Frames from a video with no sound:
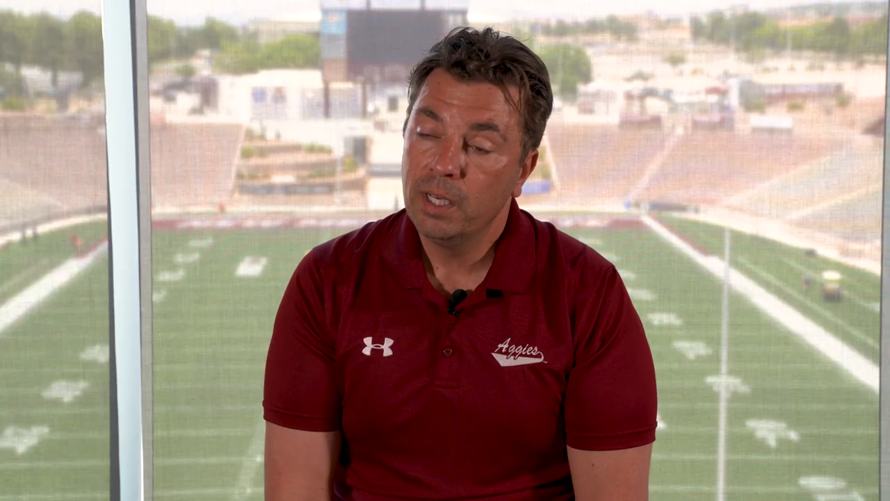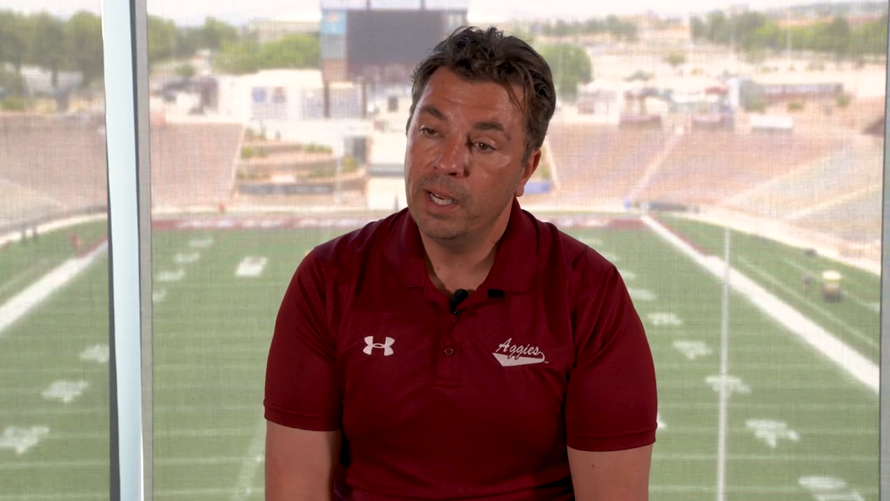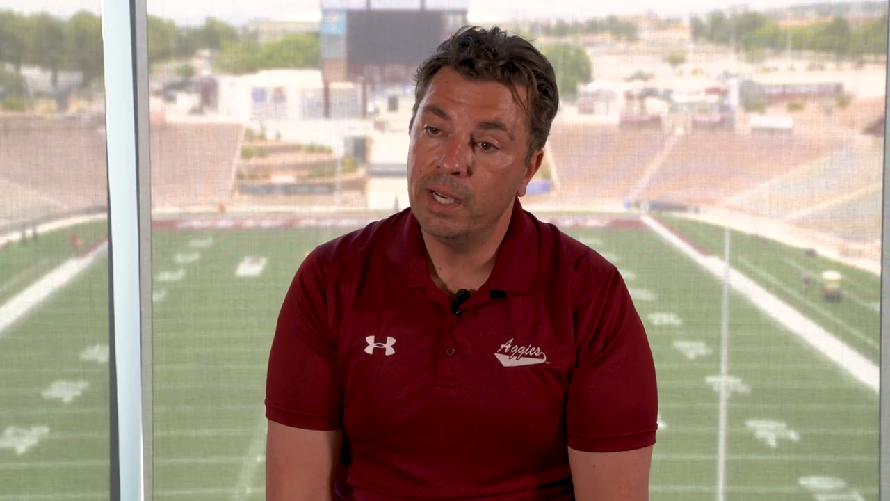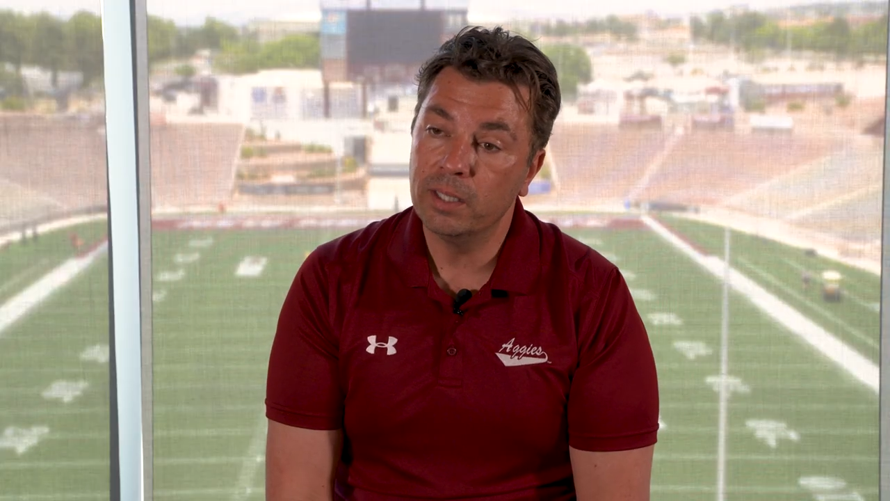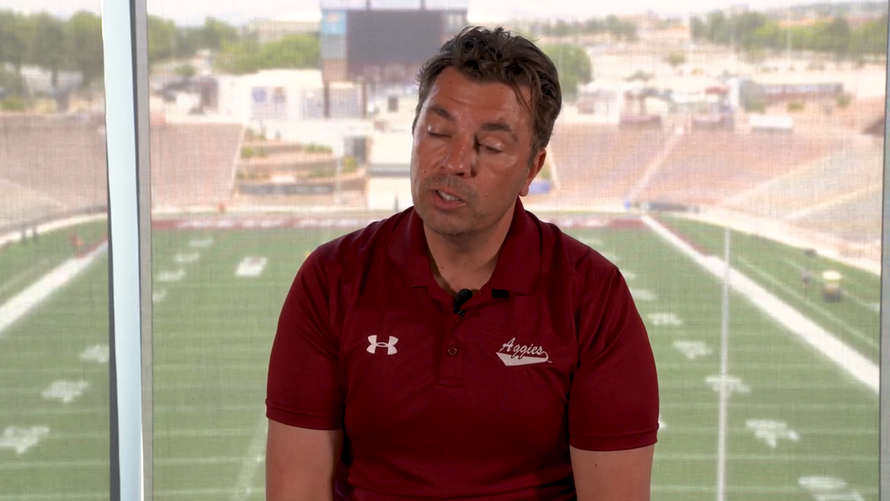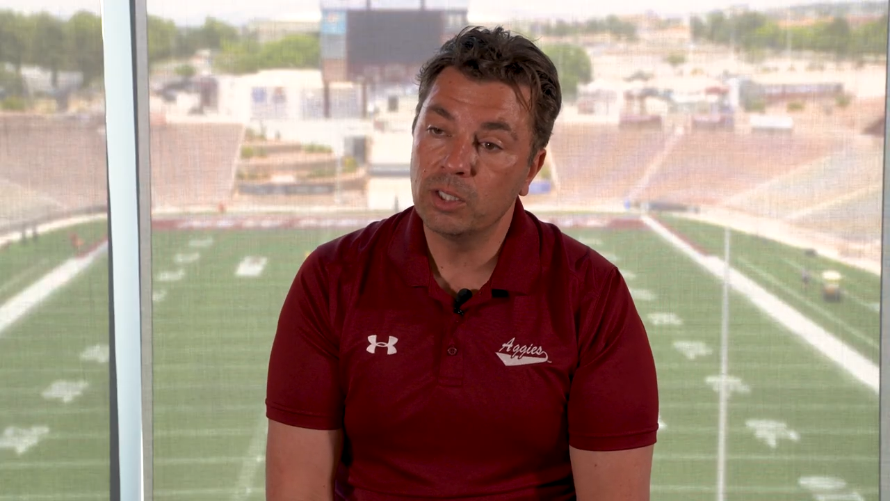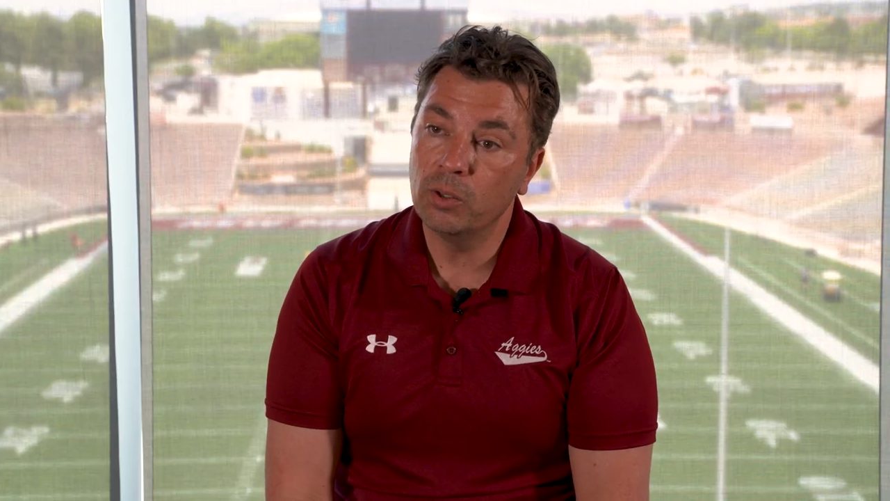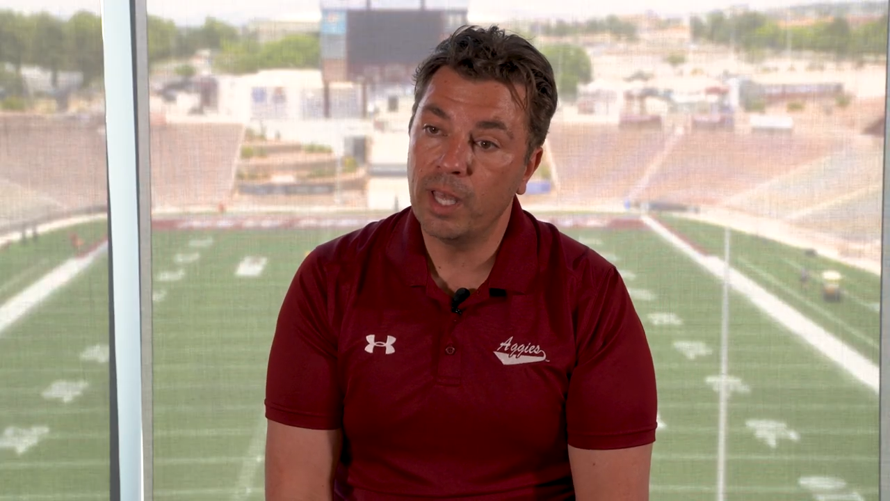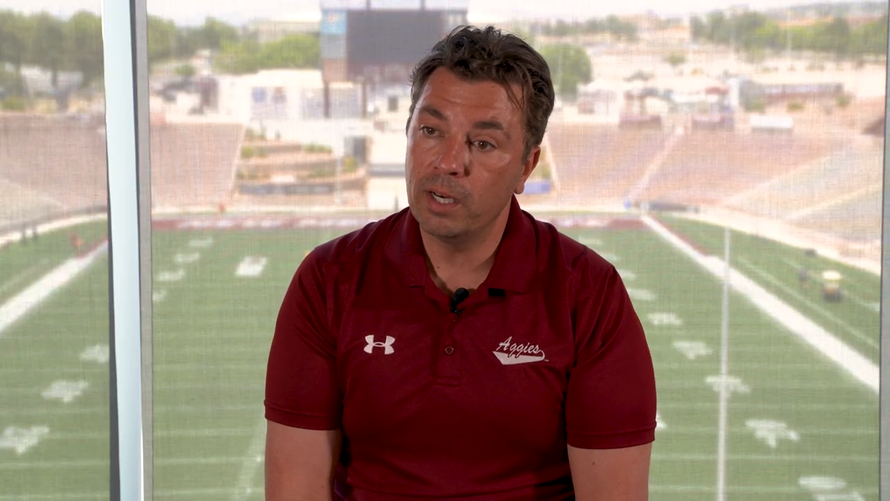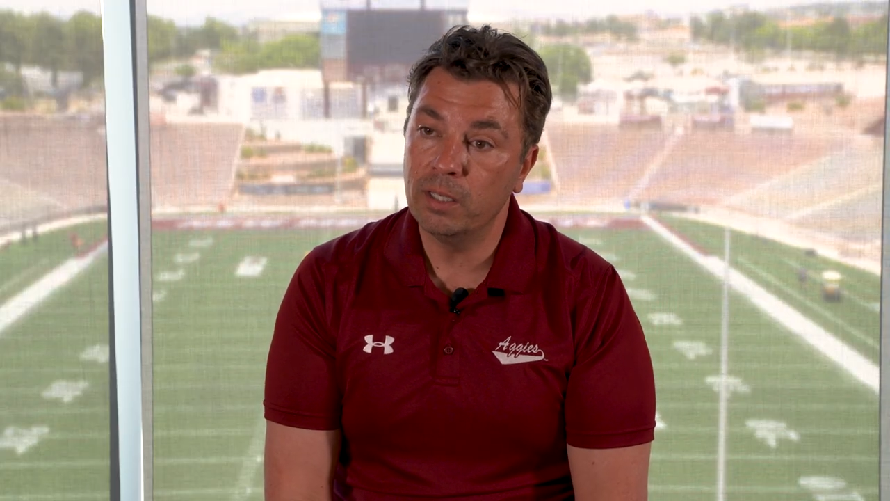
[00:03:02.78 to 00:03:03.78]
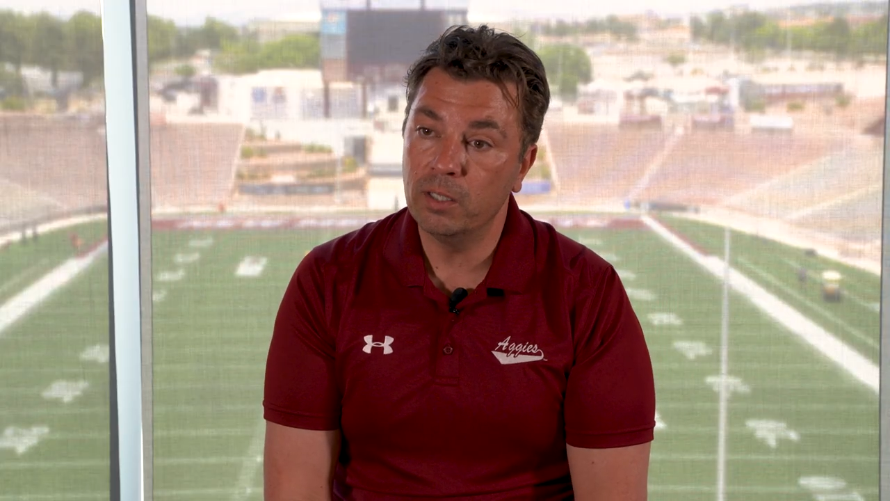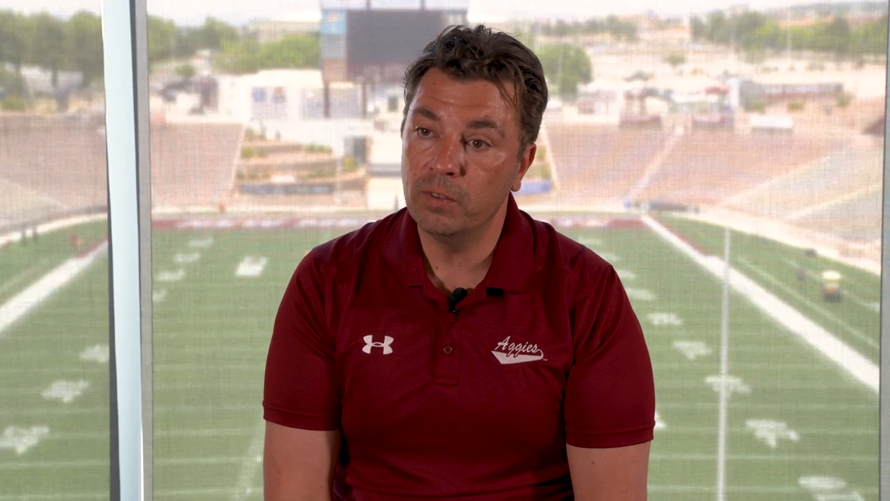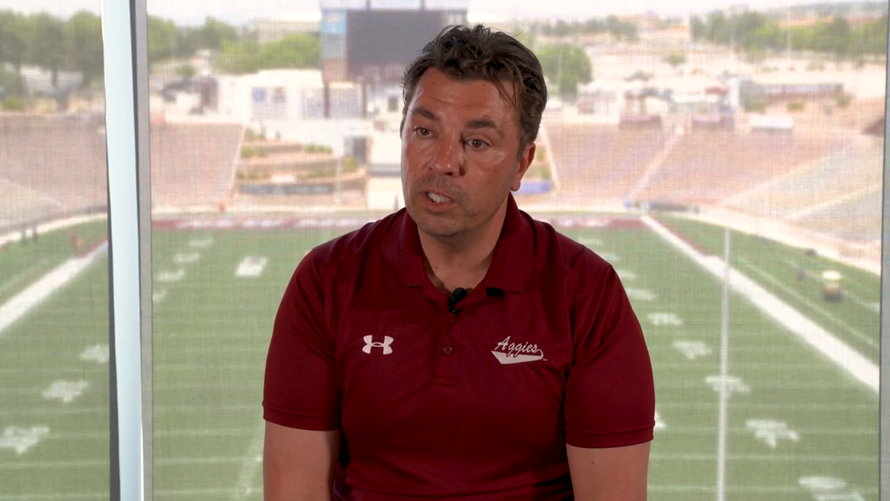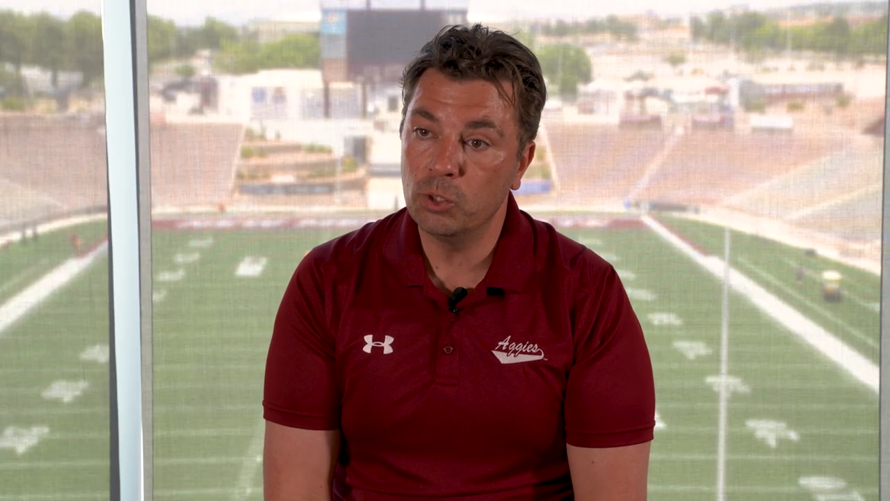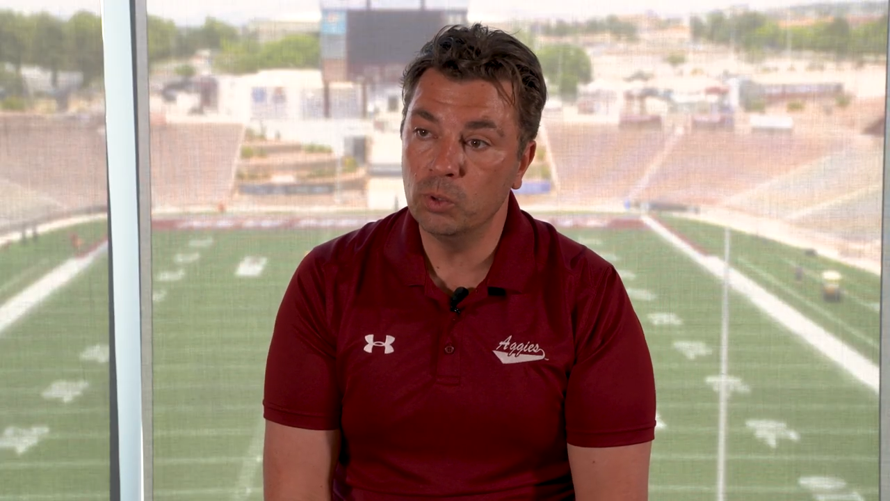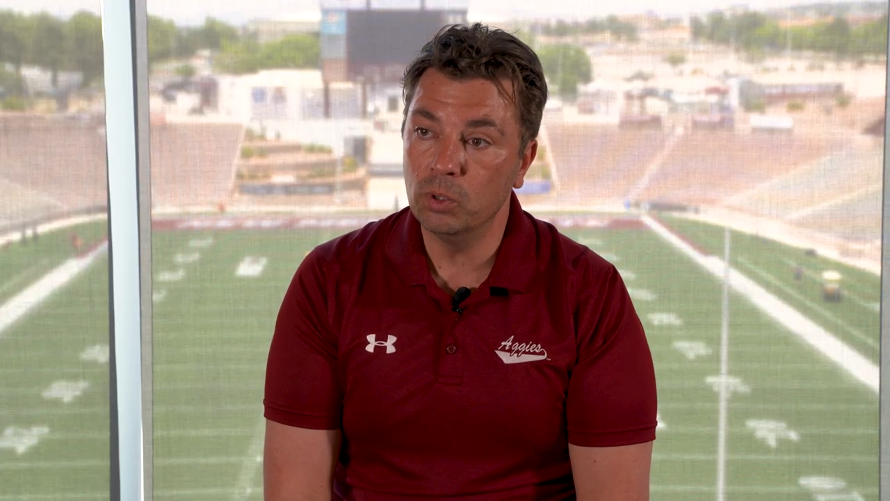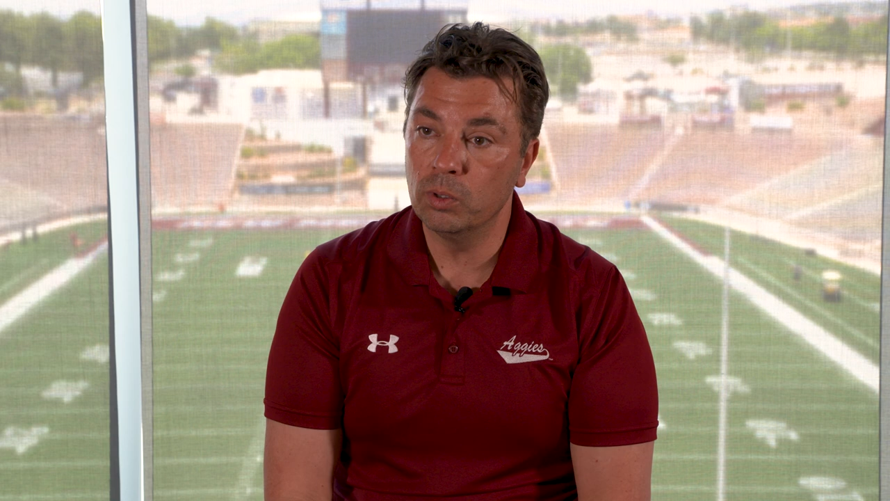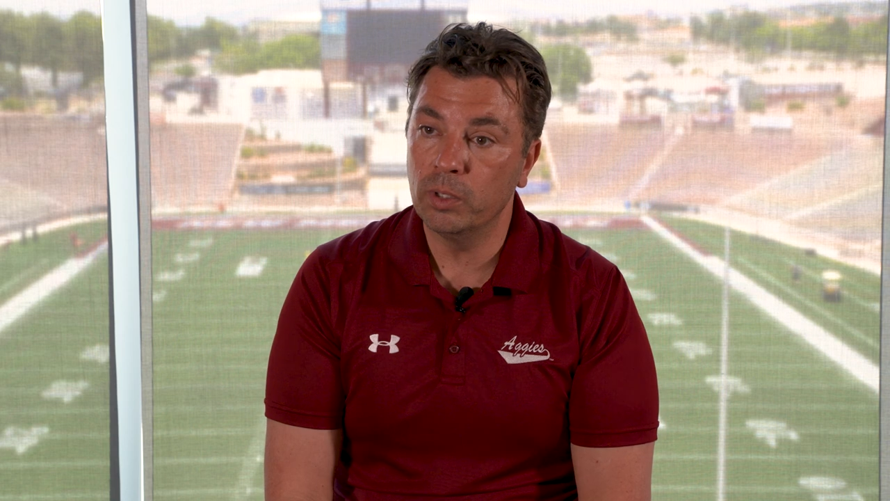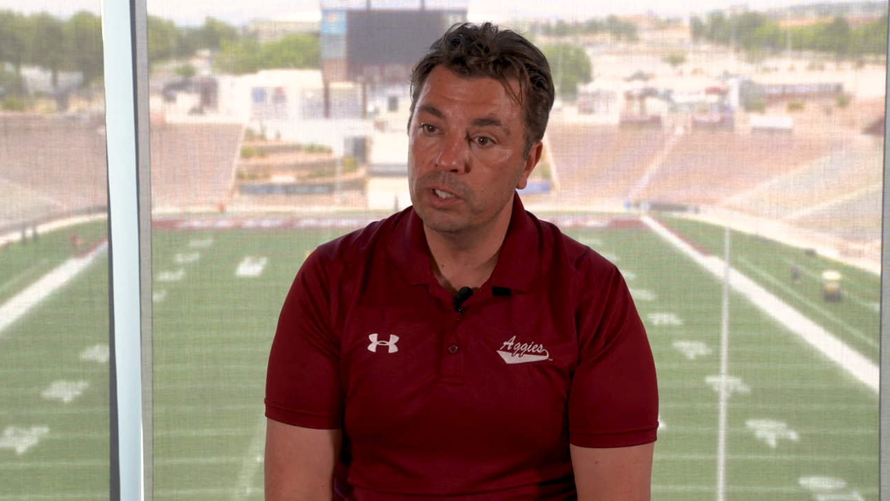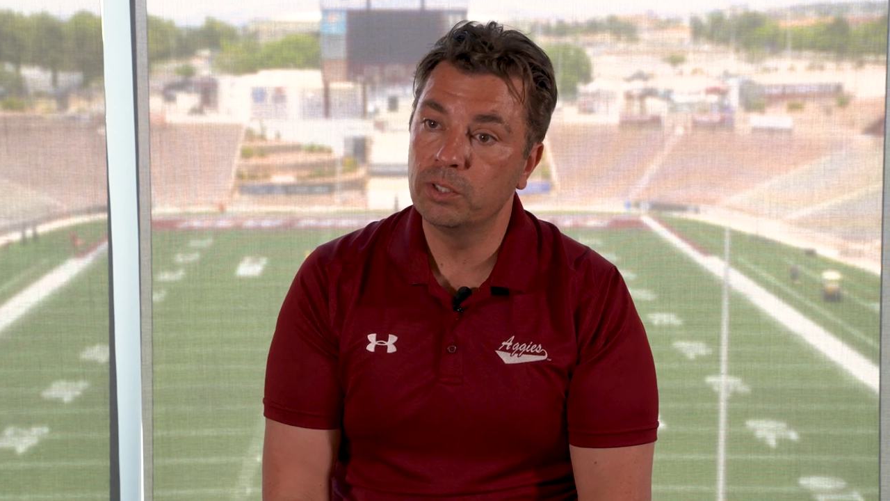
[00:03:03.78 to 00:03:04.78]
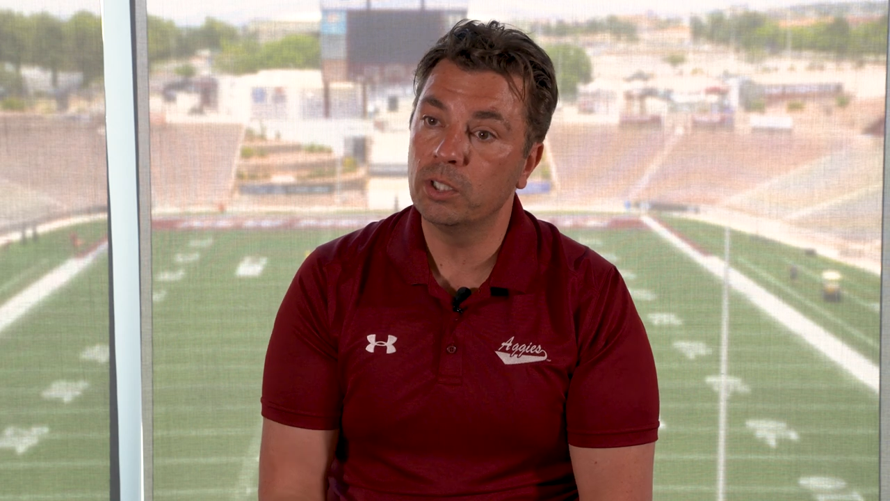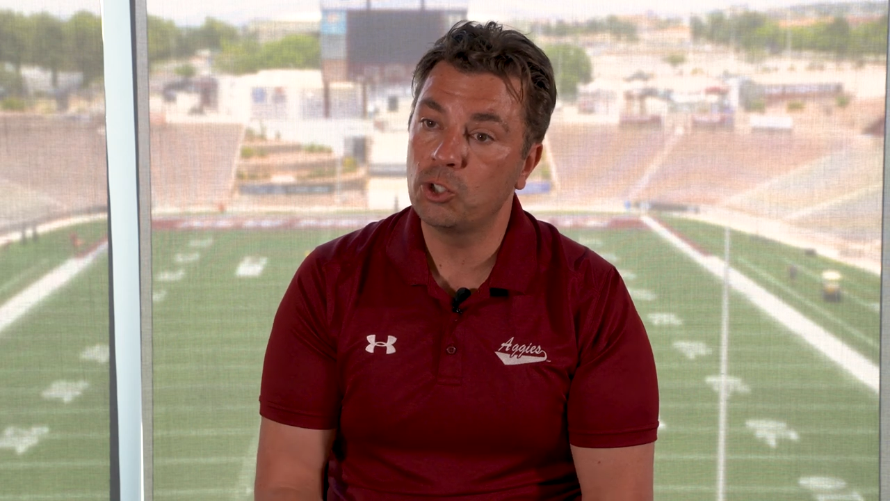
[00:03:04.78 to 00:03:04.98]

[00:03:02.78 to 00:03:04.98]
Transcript: And so that individual was